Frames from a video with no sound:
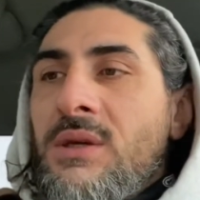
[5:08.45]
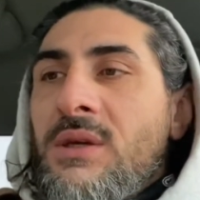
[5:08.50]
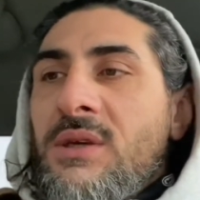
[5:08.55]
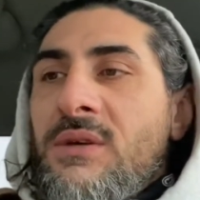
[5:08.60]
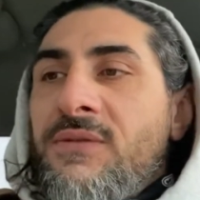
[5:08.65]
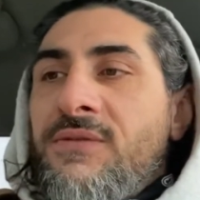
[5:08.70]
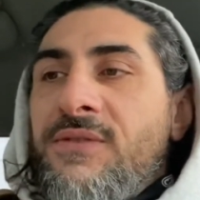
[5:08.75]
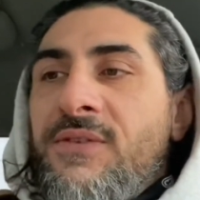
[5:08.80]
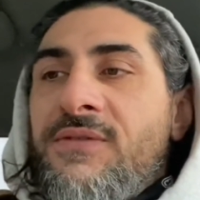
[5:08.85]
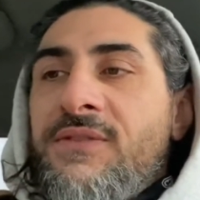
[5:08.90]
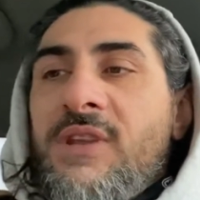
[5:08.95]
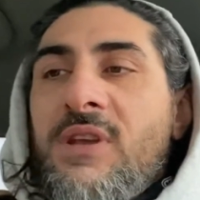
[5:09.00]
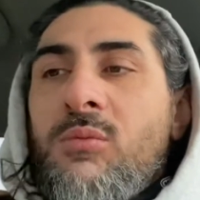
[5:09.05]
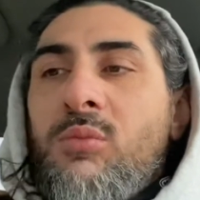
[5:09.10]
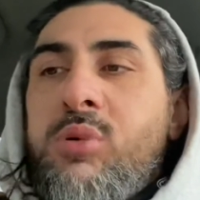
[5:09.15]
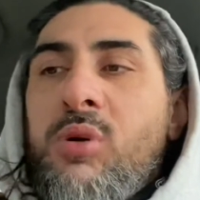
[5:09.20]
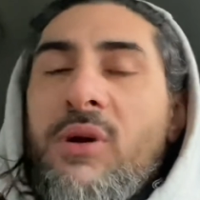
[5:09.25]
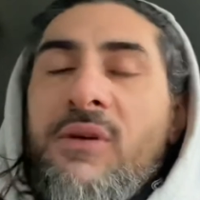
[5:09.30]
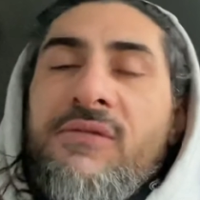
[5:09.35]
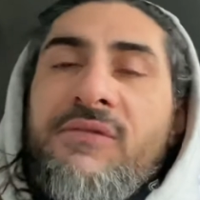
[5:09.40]
15
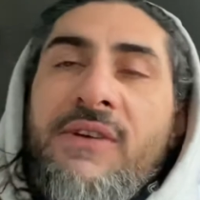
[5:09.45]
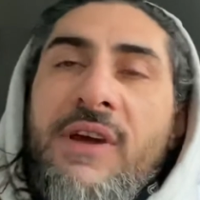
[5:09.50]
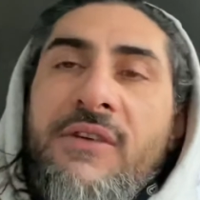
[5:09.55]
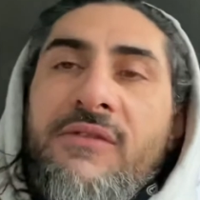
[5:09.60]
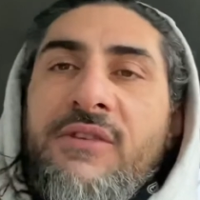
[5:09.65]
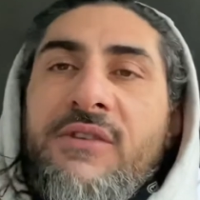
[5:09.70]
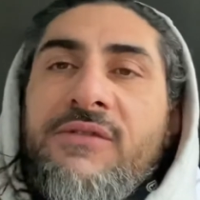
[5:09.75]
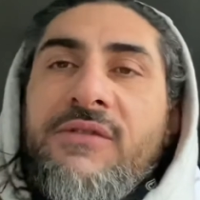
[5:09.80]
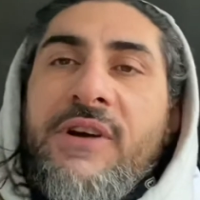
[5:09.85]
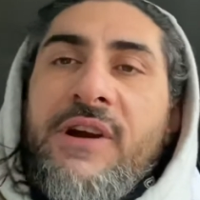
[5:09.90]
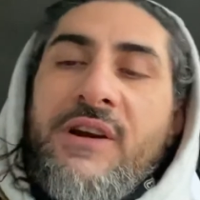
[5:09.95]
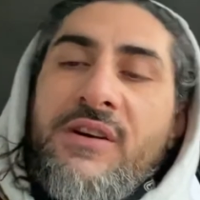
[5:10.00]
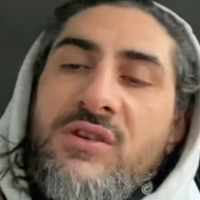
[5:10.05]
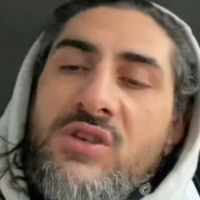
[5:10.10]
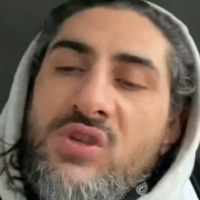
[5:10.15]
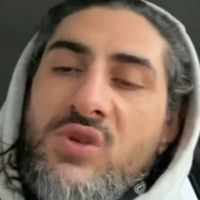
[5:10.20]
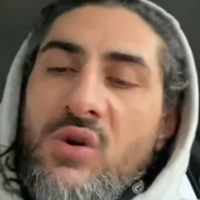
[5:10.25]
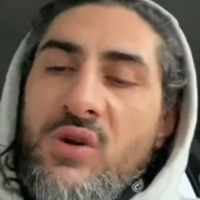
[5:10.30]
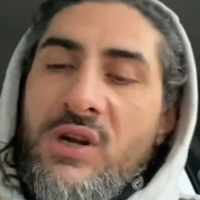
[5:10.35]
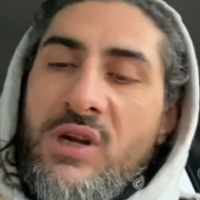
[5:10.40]
point favorite for
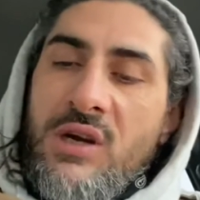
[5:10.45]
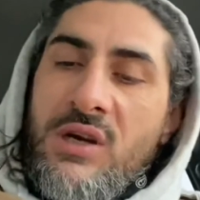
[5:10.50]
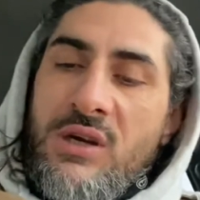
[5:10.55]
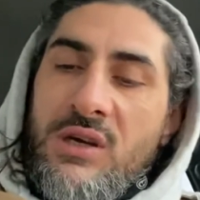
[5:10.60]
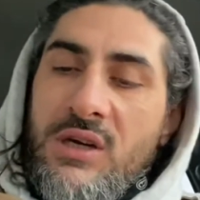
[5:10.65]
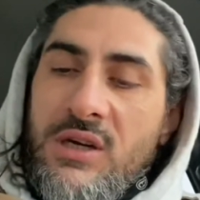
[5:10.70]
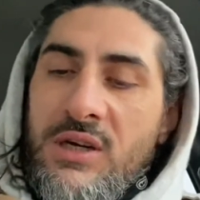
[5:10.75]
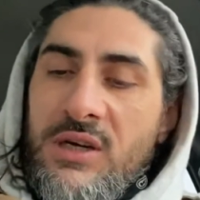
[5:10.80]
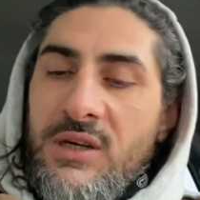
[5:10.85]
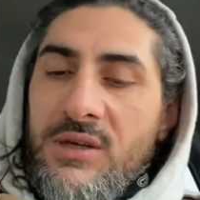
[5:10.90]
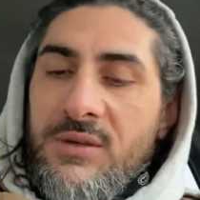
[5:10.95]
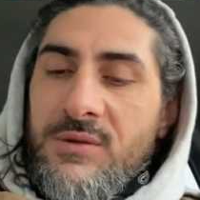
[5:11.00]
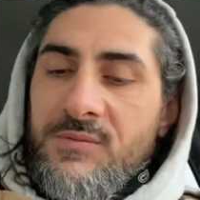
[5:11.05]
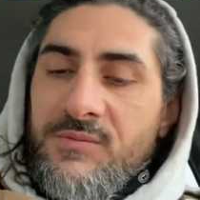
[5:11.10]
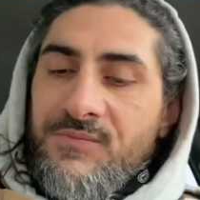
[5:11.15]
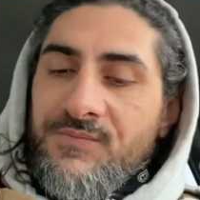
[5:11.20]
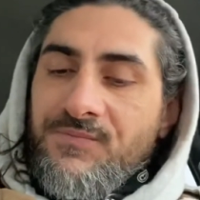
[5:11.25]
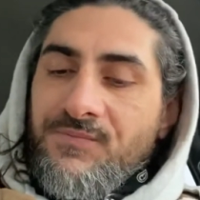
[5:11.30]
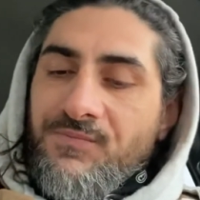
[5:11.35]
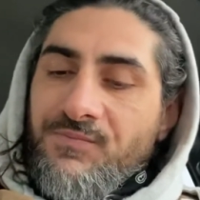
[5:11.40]
Arizona. Um,
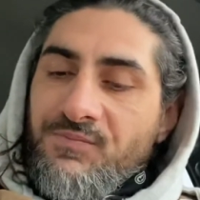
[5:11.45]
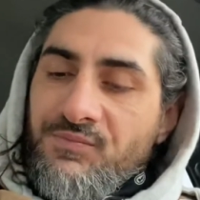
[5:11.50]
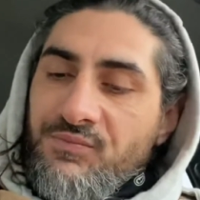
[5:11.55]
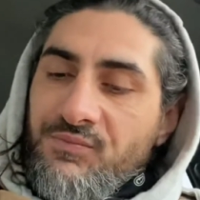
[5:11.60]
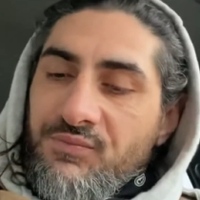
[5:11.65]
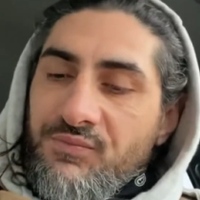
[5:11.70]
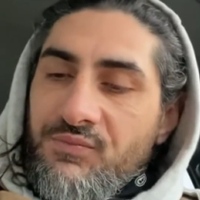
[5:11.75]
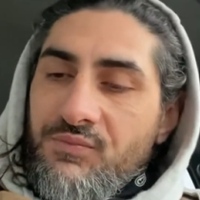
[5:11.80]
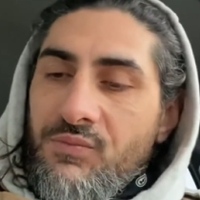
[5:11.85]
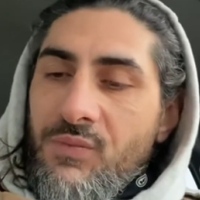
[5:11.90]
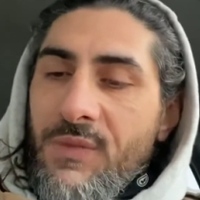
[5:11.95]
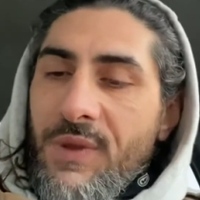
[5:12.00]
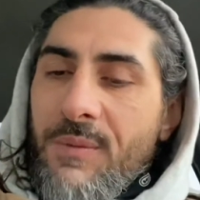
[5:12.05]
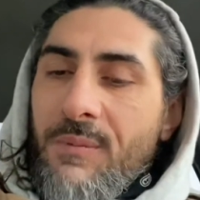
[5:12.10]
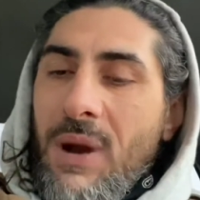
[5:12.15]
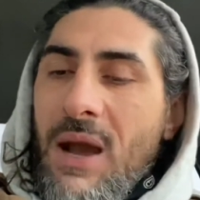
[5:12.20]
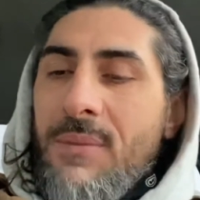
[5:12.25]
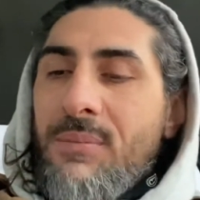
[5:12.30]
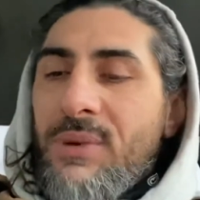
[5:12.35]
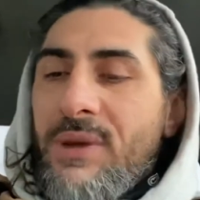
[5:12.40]
in
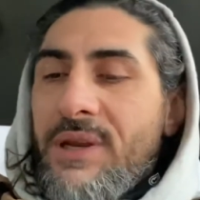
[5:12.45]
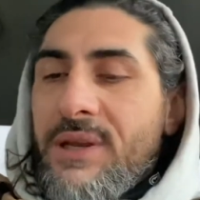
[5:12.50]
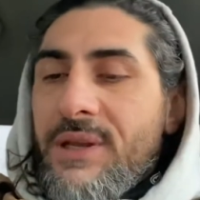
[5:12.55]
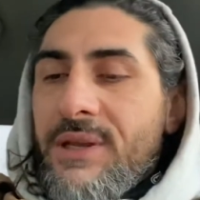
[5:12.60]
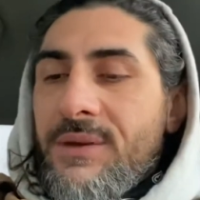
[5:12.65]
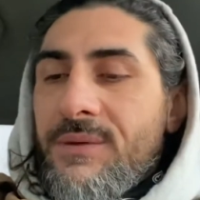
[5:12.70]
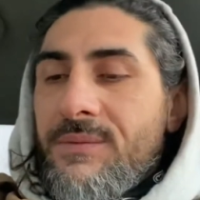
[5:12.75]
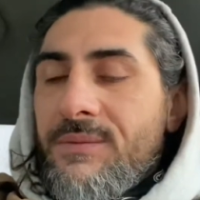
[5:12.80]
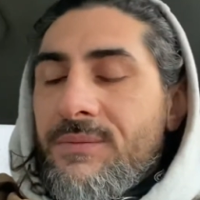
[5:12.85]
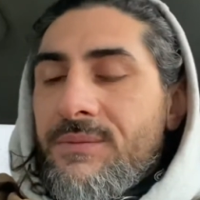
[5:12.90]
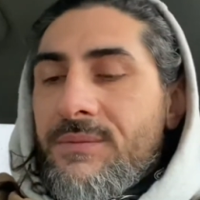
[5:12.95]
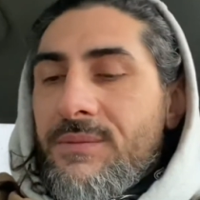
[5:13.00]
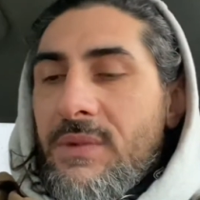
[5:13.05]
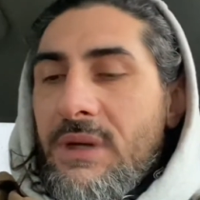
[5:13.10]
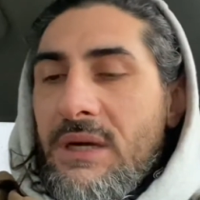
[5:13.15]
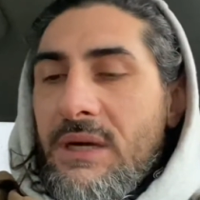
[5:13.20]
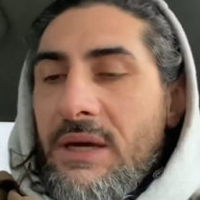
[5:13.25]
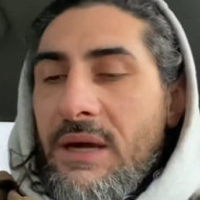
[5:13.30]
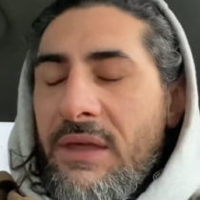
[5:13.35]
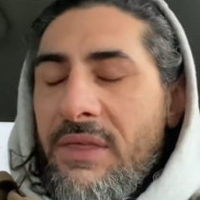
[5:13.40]
my opinion,
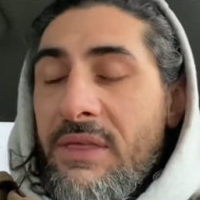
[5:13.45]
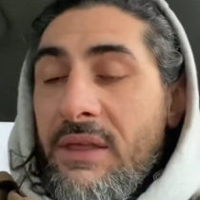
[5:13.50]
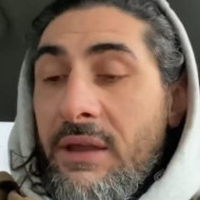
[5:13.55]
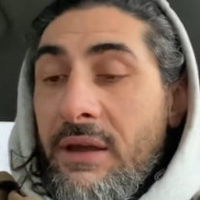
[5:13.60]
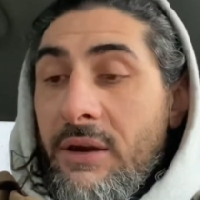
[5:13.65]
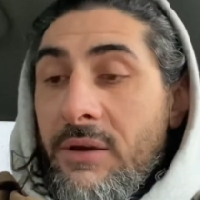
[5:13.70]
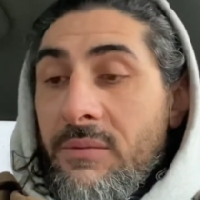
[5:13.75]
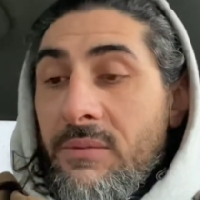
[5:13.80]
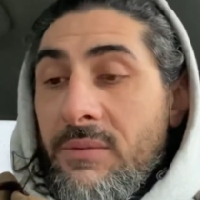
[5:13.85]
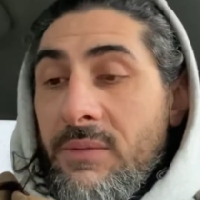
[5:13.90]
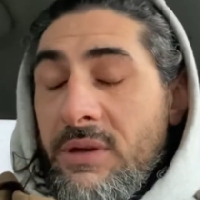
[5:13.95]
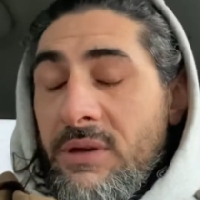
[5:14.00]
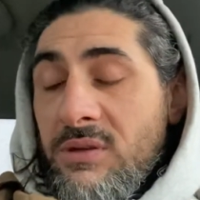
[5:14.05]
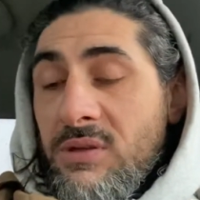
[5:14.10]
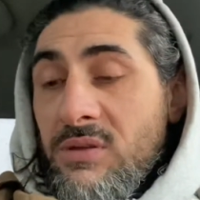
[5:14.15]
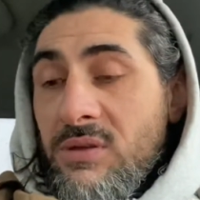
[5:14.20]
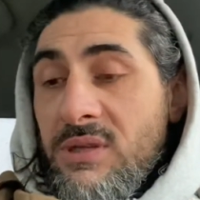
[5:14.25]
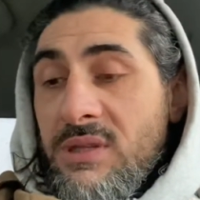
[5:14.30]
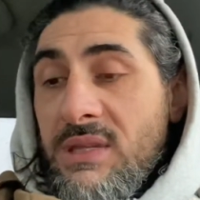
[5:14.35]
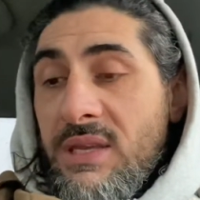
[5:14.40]
I think
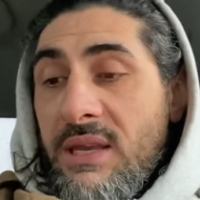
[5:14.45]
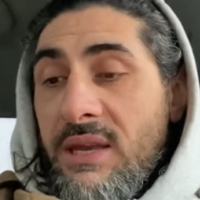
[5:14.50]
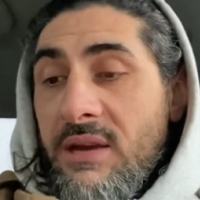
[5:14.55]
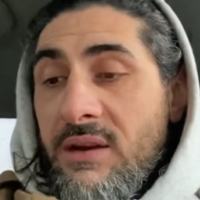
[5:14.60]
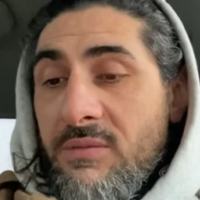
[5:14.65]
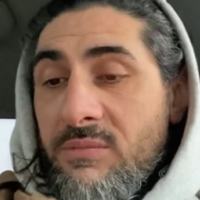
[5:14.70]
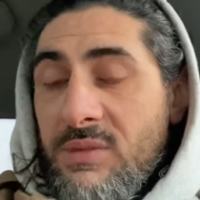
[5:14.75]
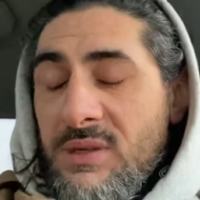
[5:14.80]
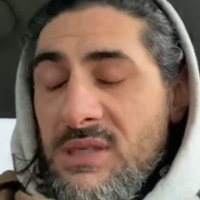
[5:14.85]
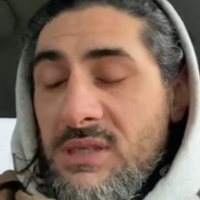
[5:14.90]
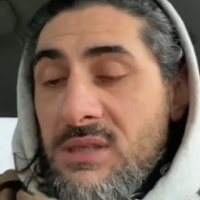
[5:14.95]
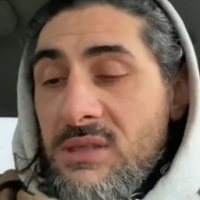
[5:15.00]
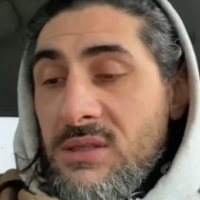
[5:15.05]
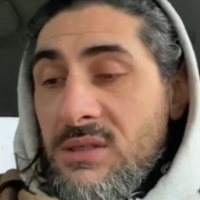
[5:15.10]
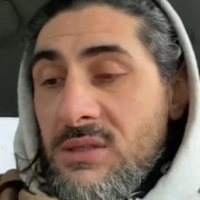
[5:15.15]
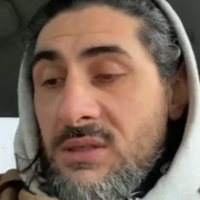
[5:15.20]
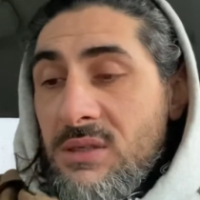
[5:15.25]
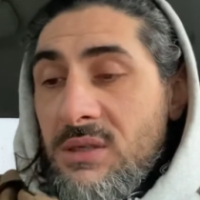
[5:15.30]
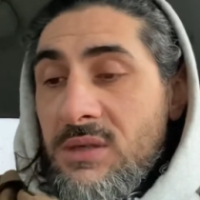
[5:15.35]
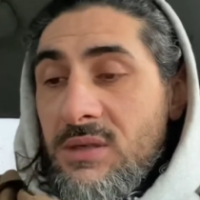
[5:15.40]
Arizona take care of business.
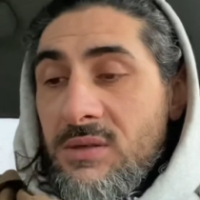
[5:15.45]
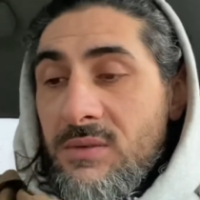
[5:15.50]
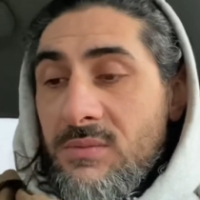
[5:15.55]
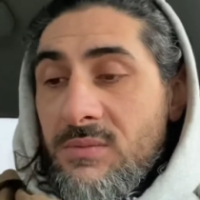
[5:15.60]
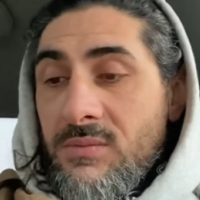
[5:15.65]
Um,